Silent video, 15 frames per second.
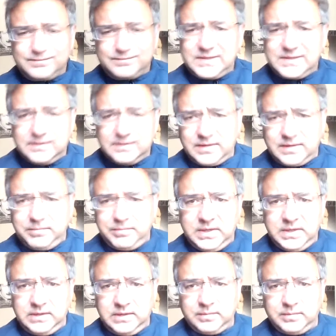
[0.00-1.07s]
It's not
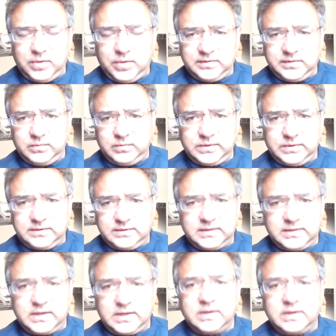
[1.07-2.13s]
me, the person with this
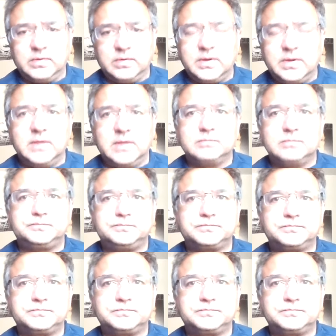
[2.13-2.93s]
identity or name,